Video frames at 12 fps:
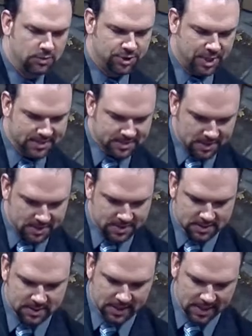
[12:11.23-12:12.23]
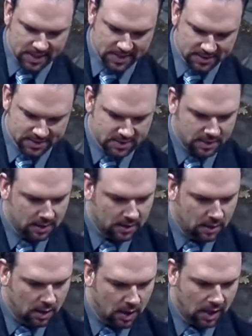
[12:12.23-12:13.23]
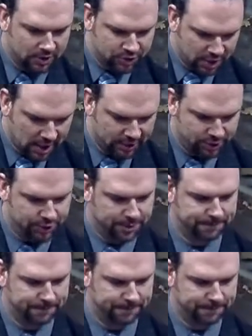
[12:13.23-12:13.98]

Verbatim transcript: Jesus is a judge.